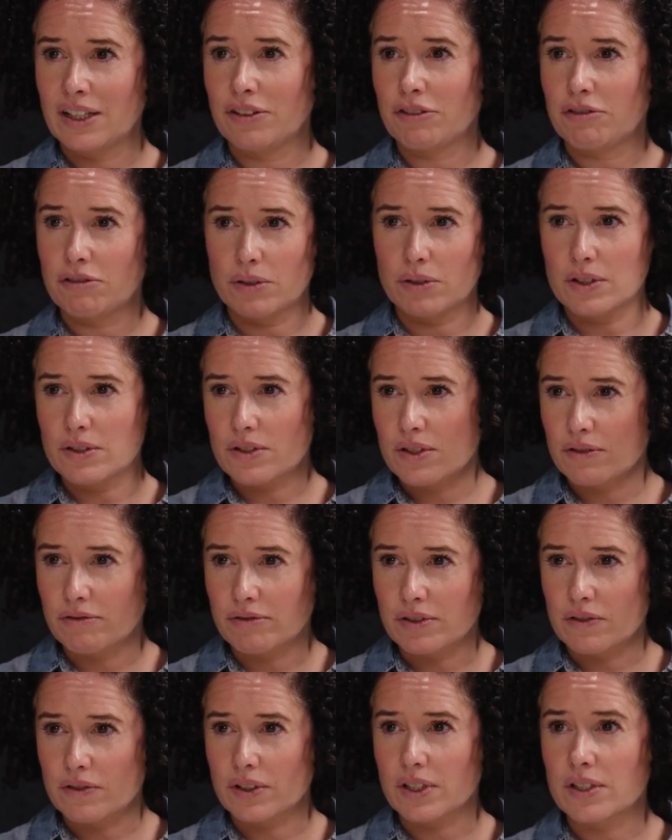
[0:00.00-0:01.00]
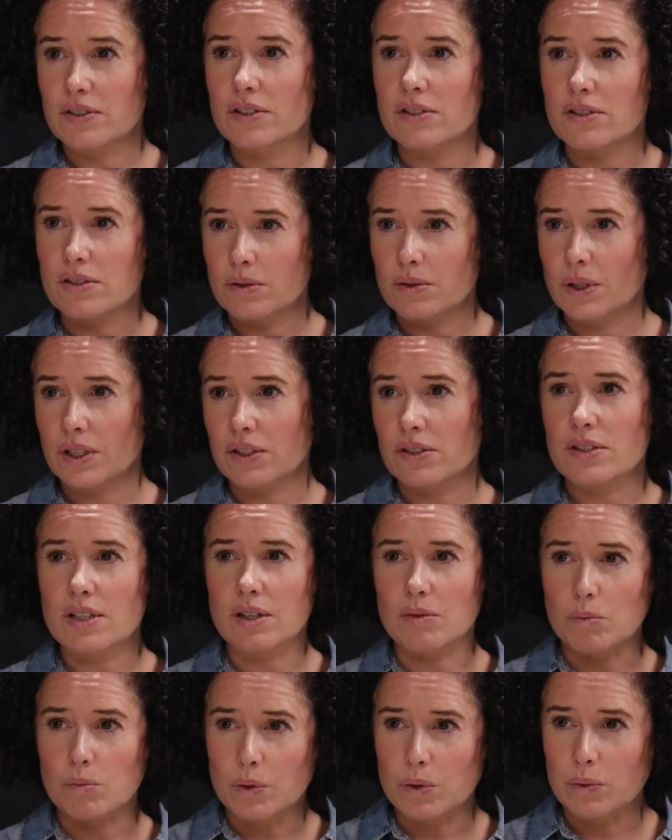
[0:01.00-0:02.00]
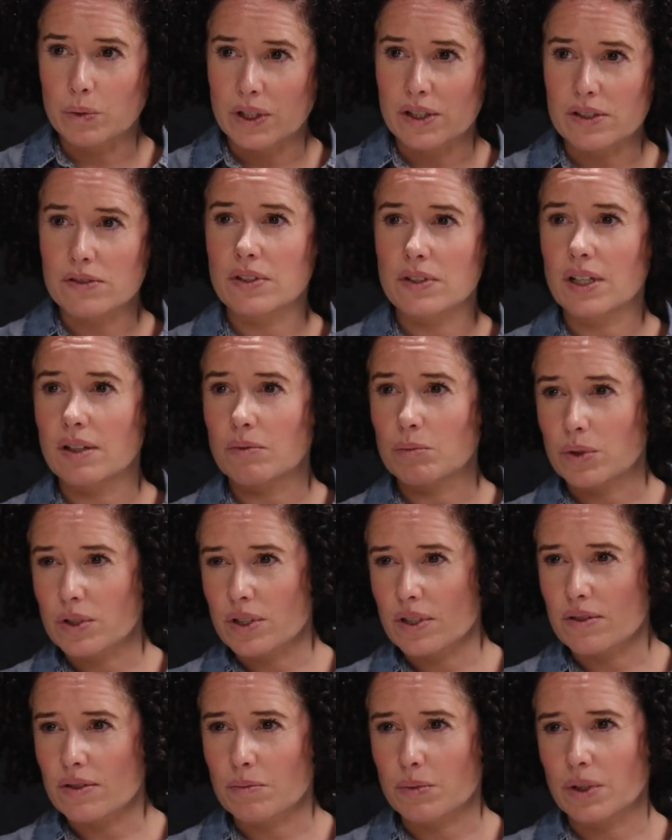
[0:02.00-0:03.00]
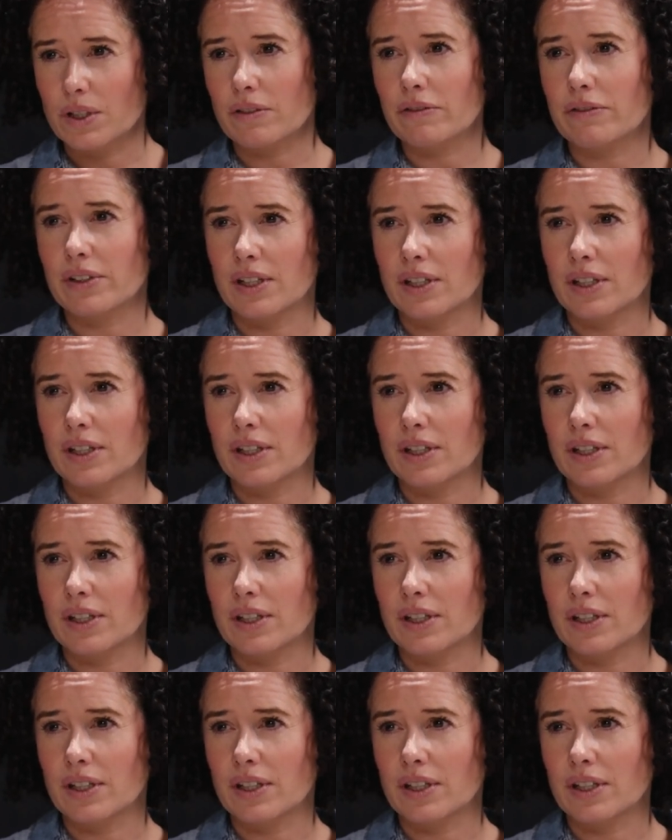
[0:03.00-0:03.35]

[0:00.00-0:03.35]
through these different devices to understand what works for them, what doesn't work for